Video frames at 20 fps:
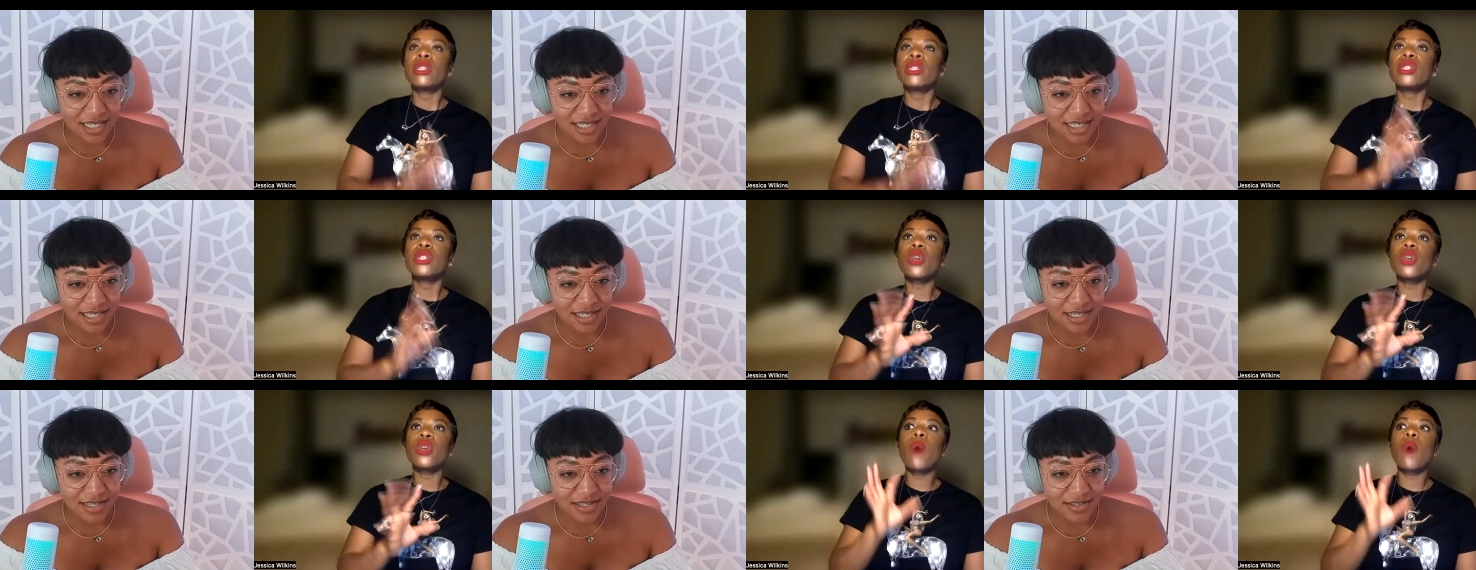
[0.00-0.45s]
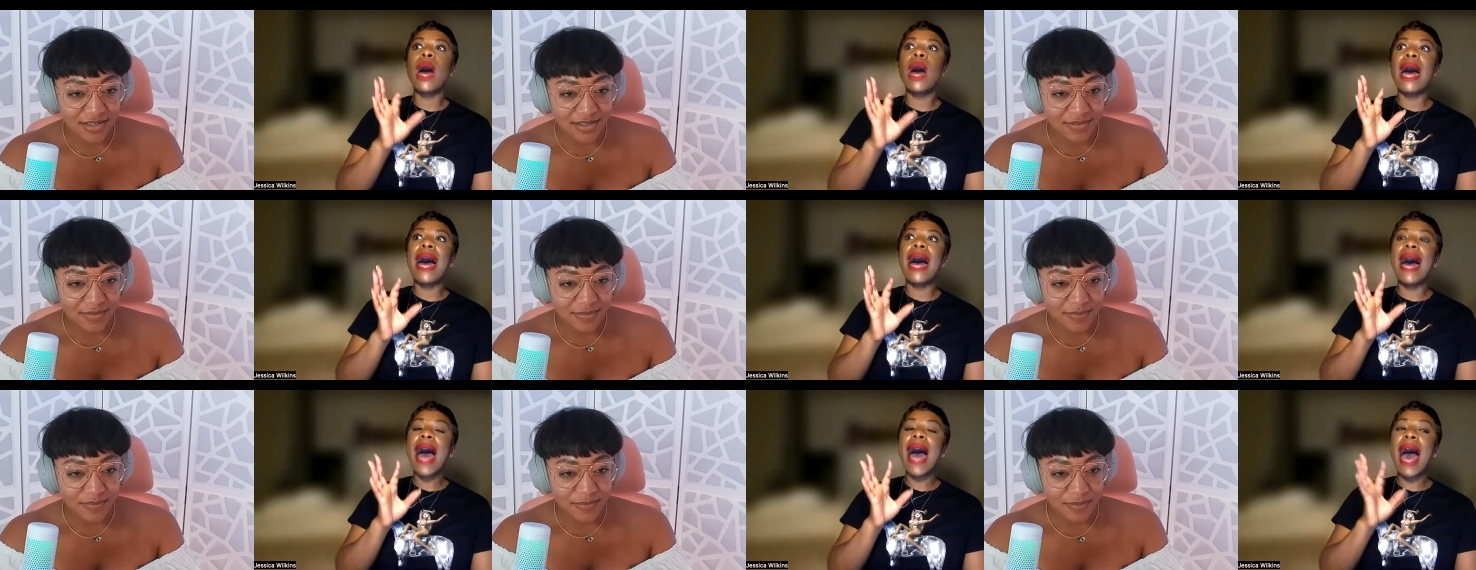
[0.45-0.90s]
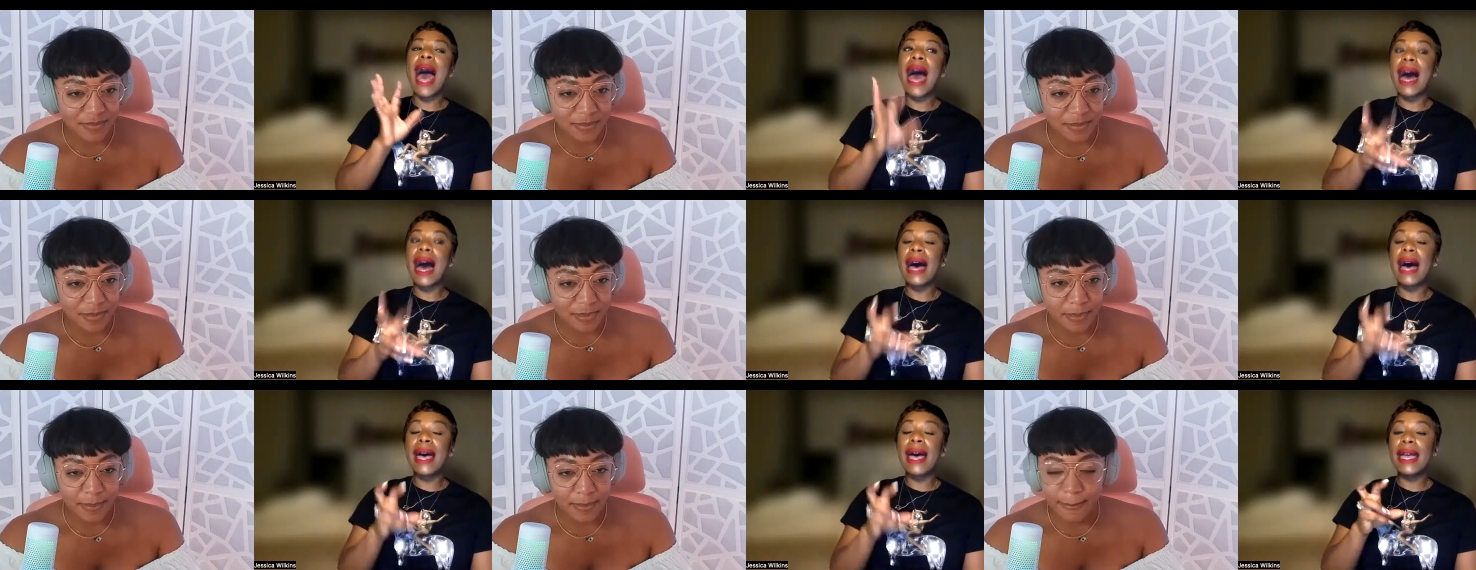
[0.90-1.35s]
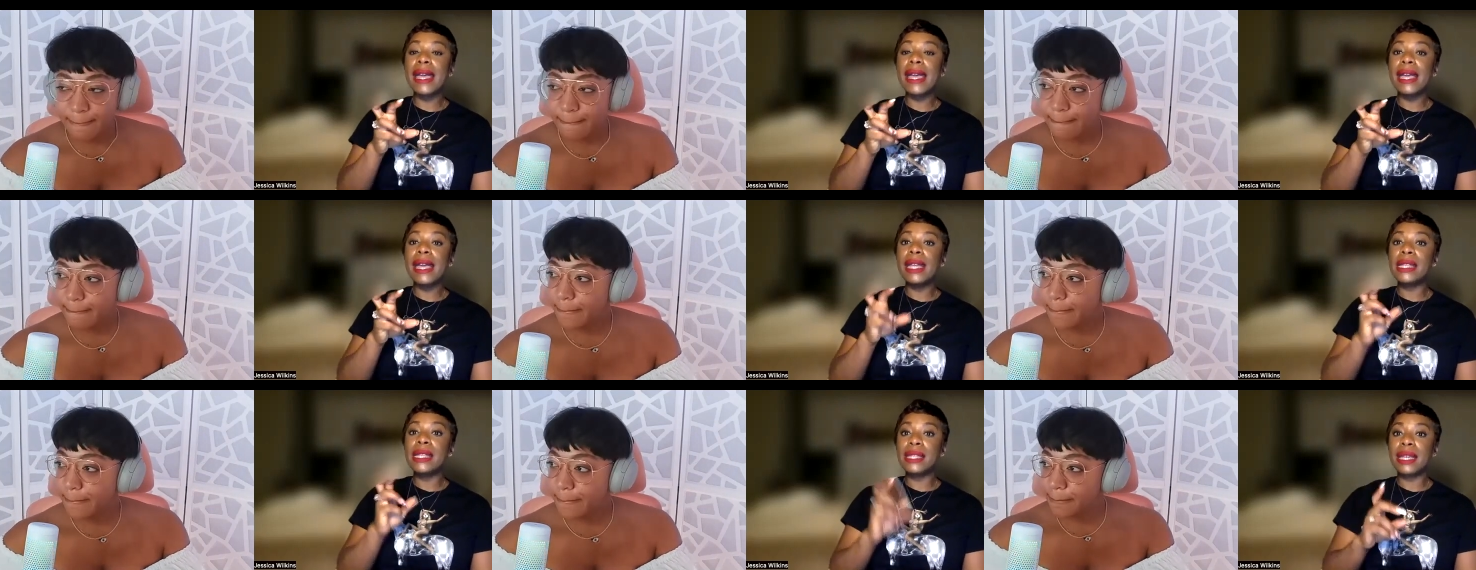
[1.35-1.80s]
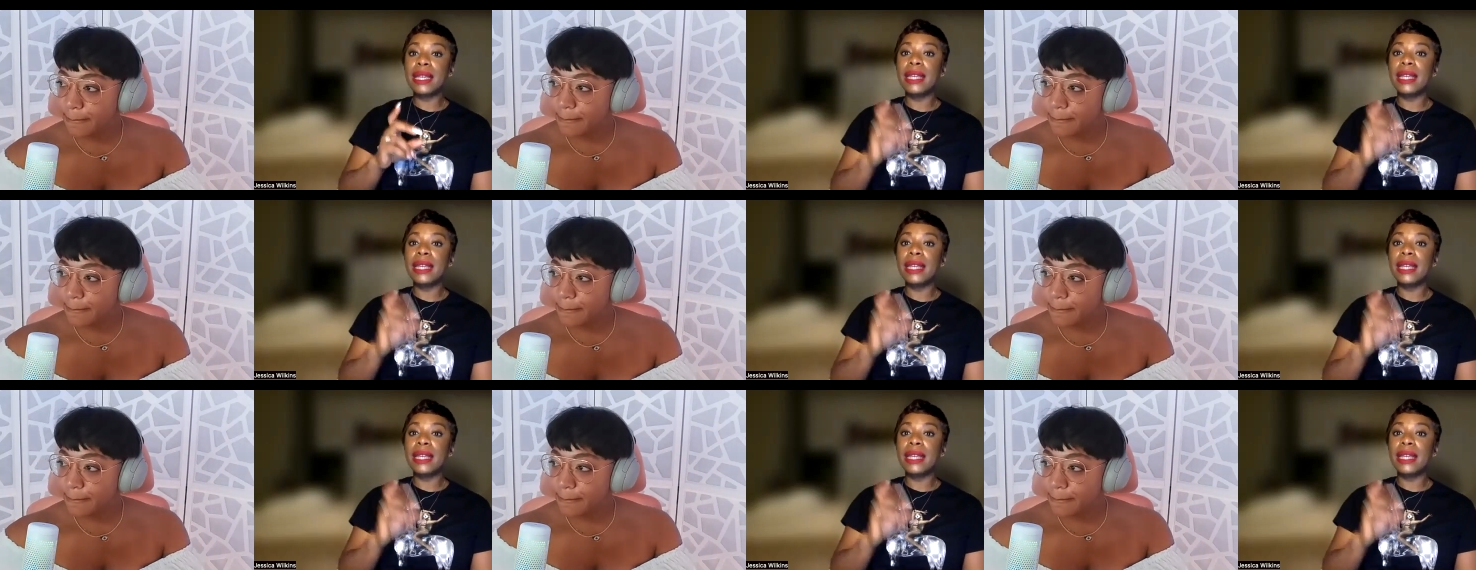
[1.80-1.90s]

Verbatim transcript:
Speaker 1: So I did,